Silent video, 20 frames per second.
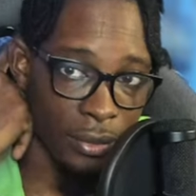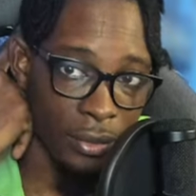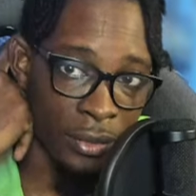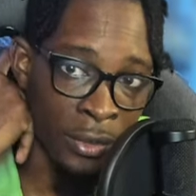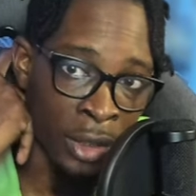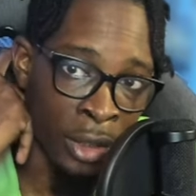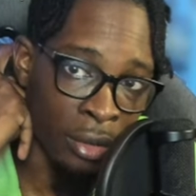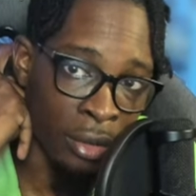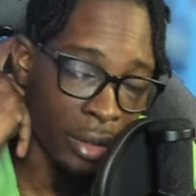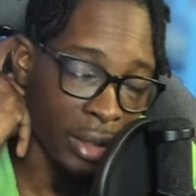
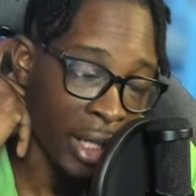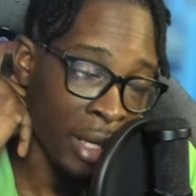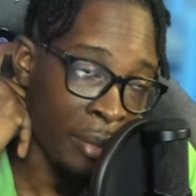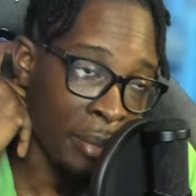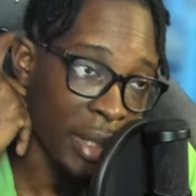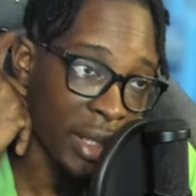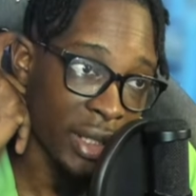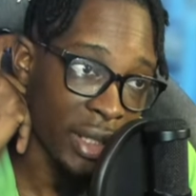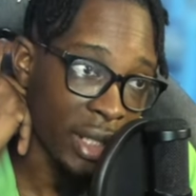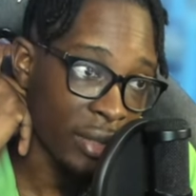you know, get
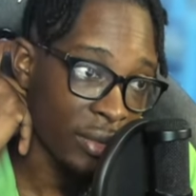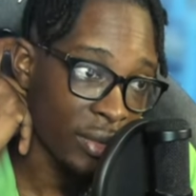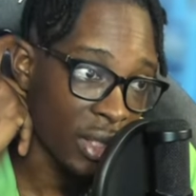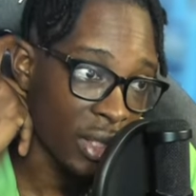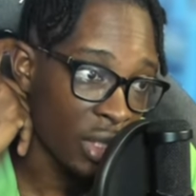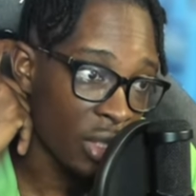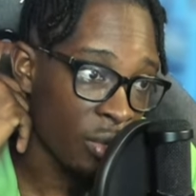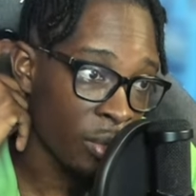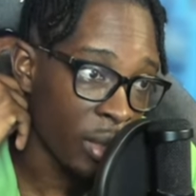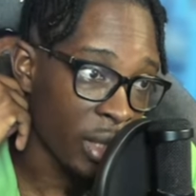myself
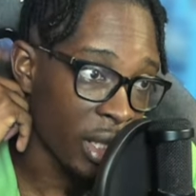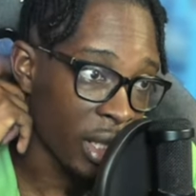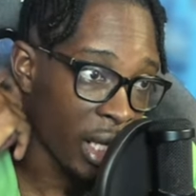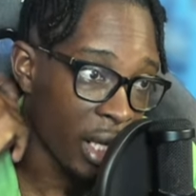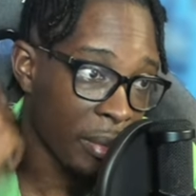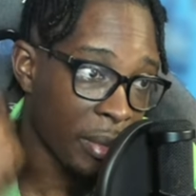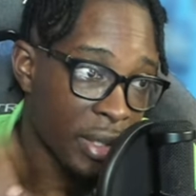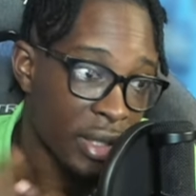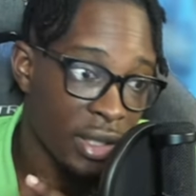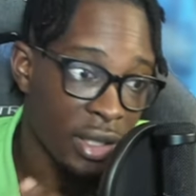situated and get
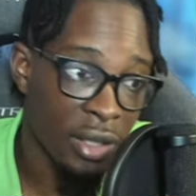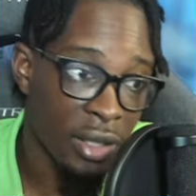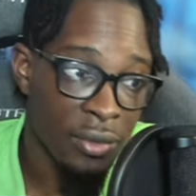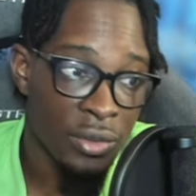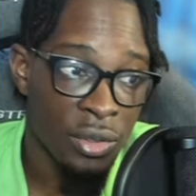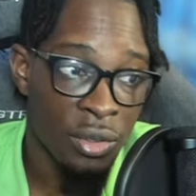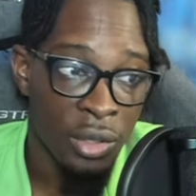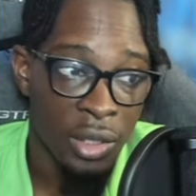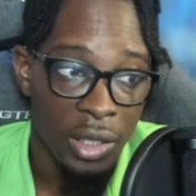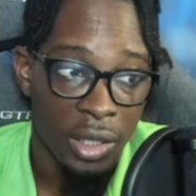my stuff
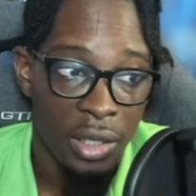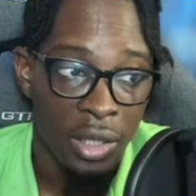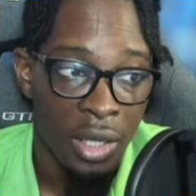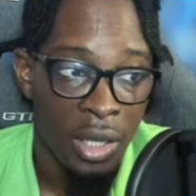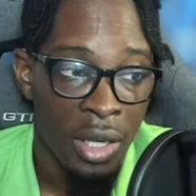started.